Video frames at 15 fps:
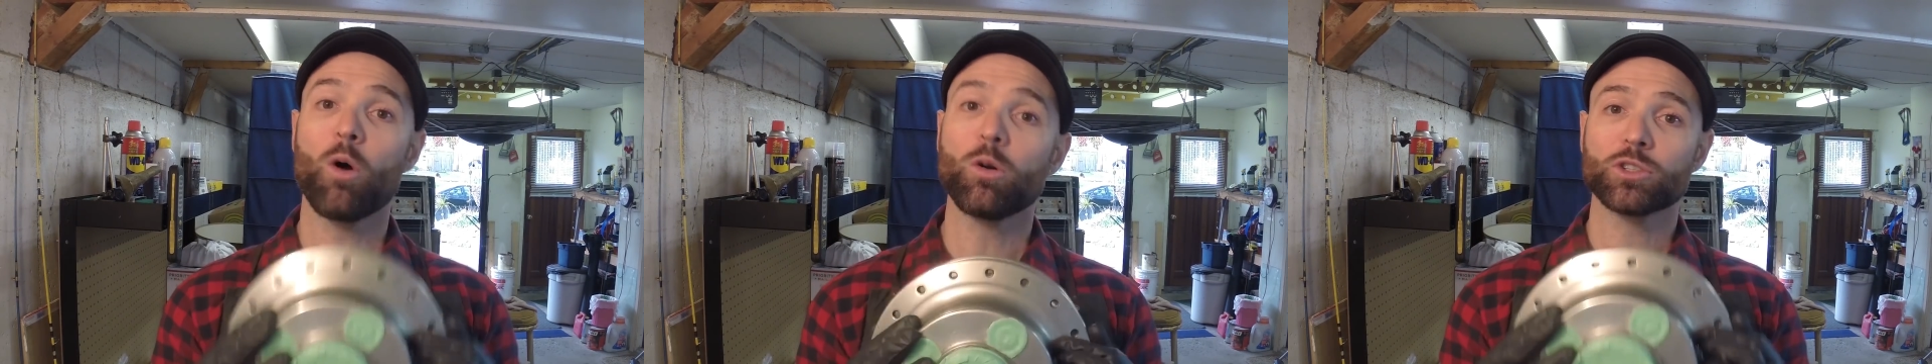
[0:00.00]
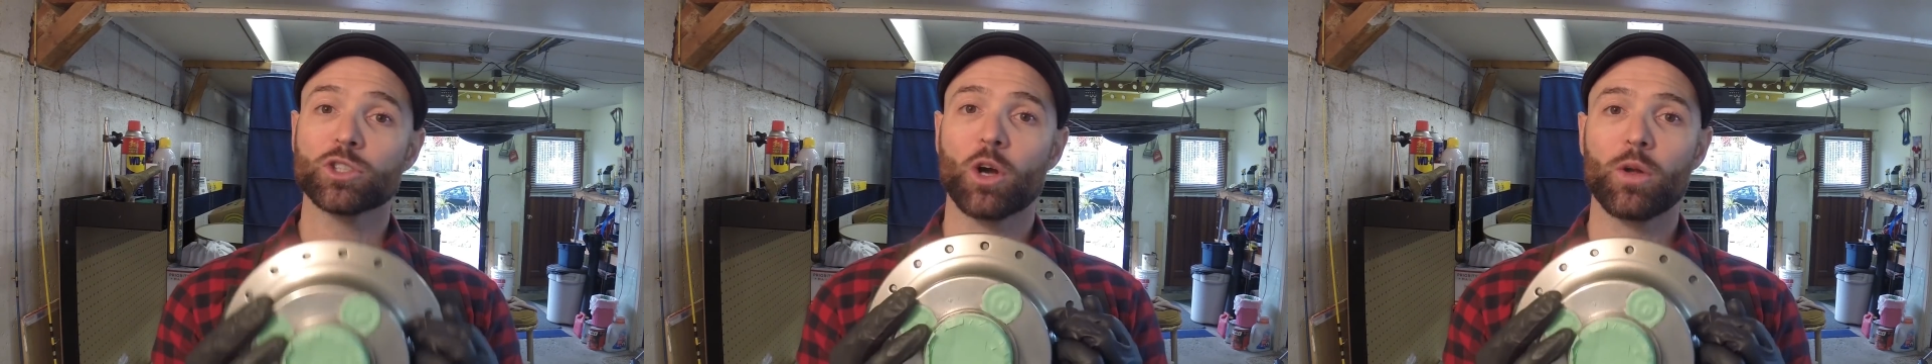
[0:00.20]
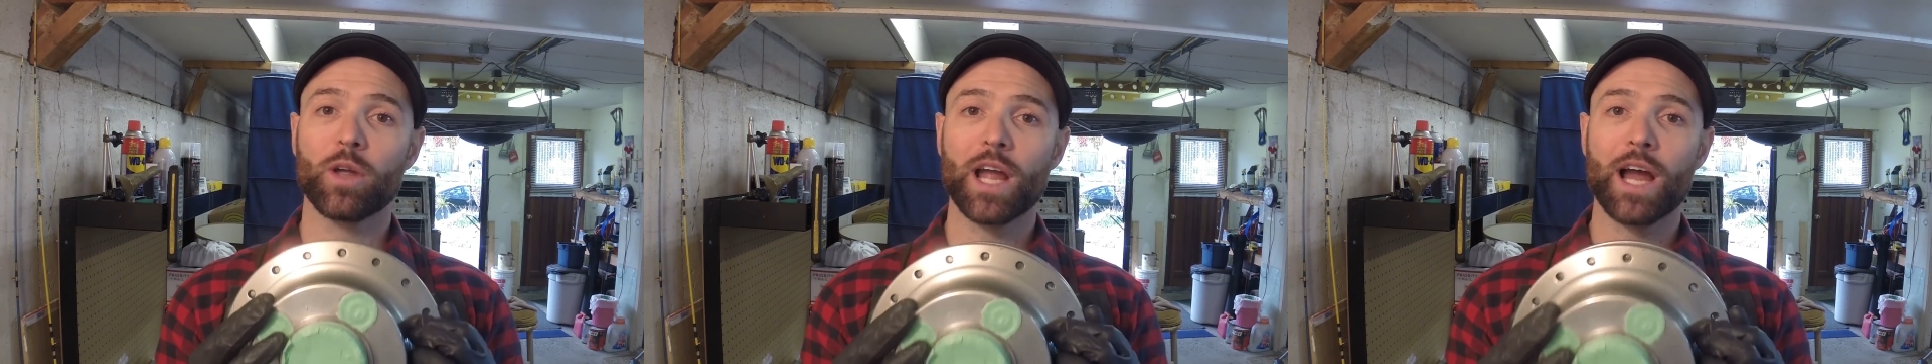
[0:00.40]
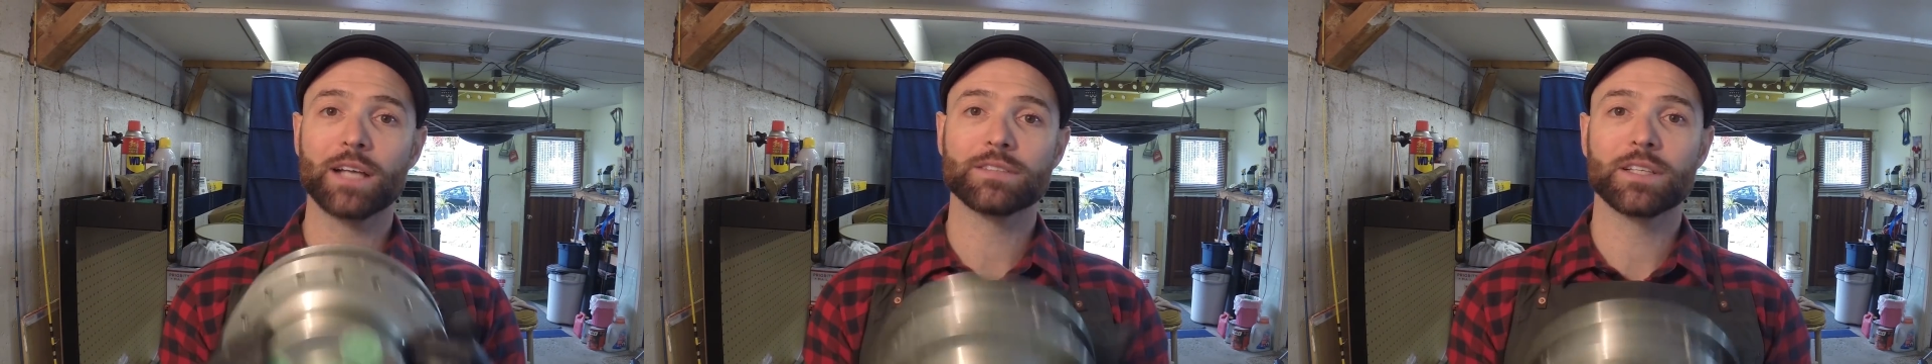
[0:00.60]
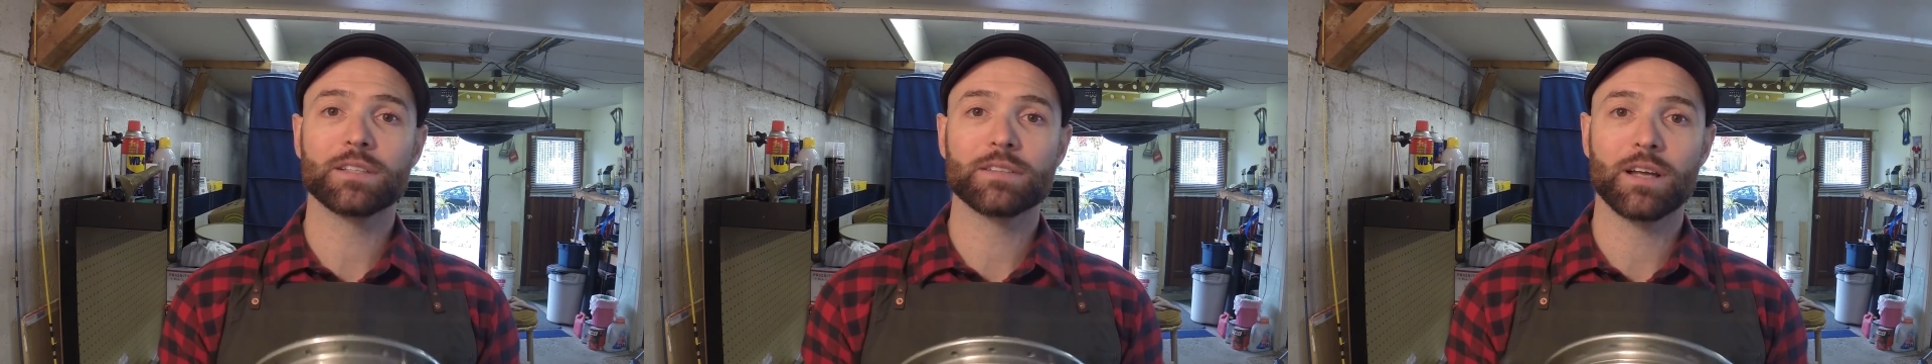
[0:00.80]
won't show you
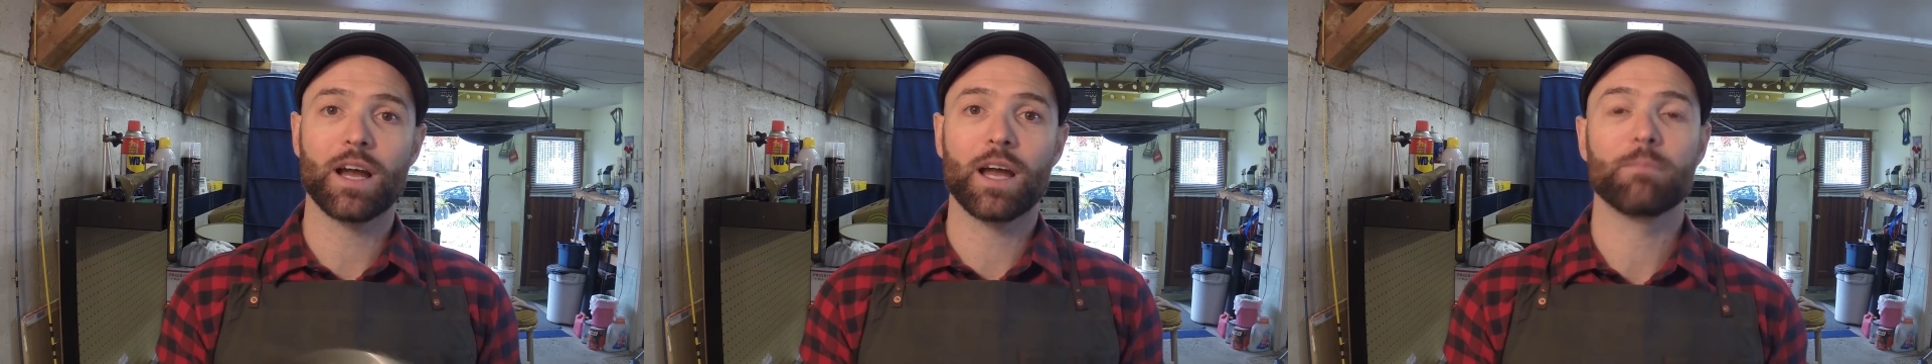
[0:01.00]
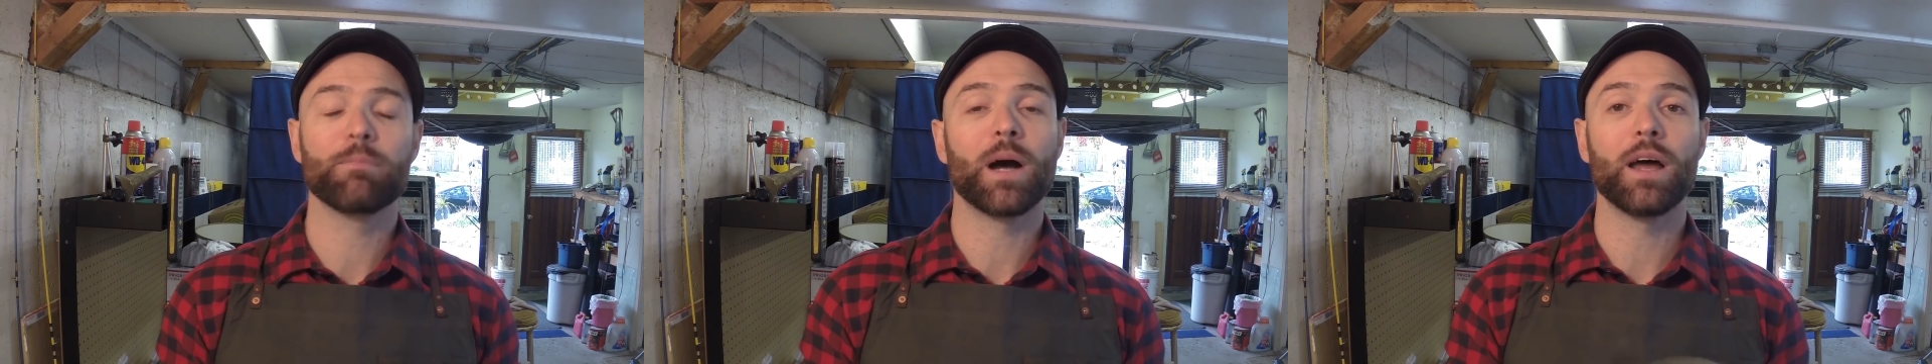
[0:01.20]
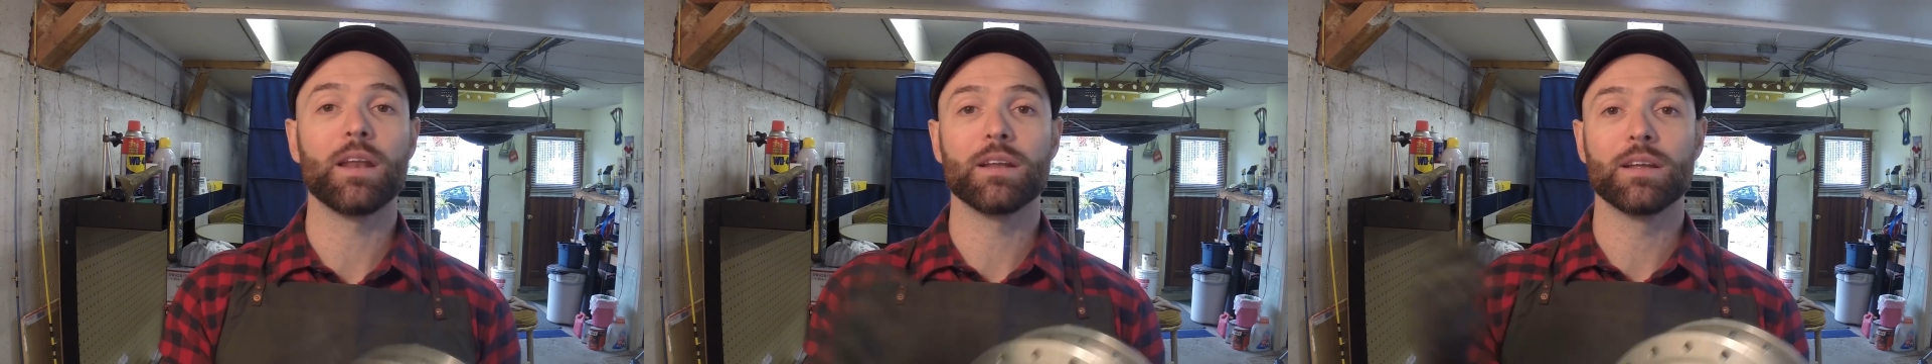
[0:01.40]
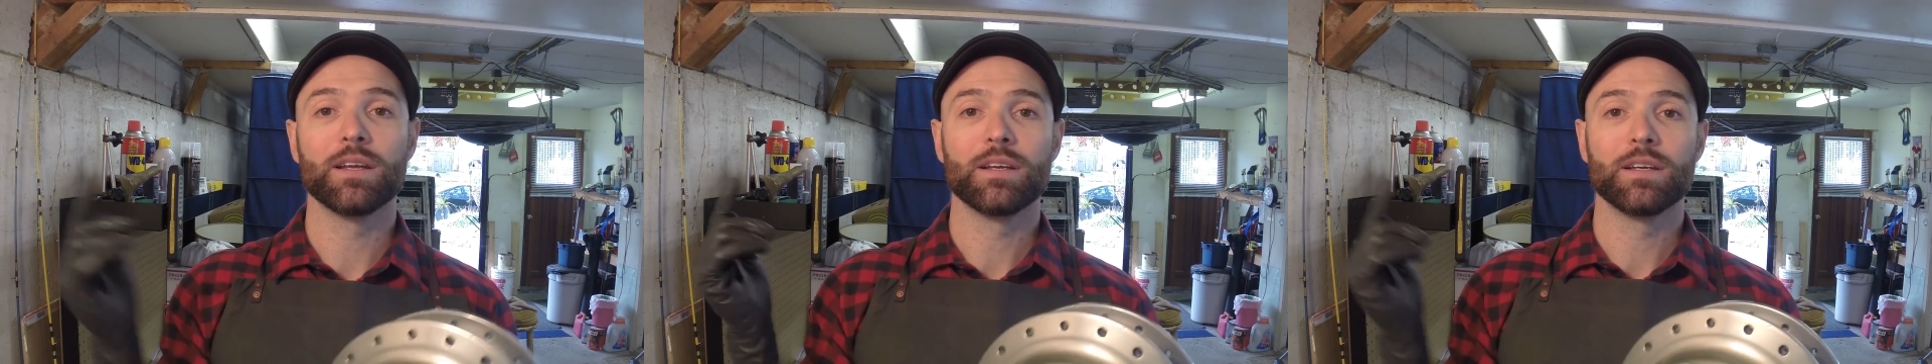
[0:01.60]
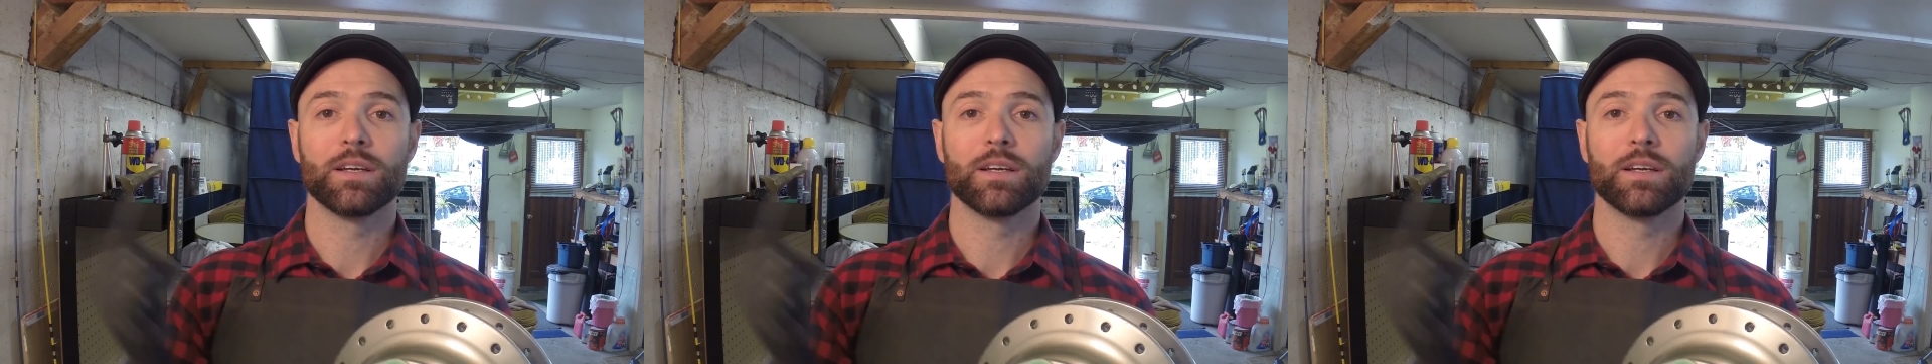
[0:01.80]
guys this time, but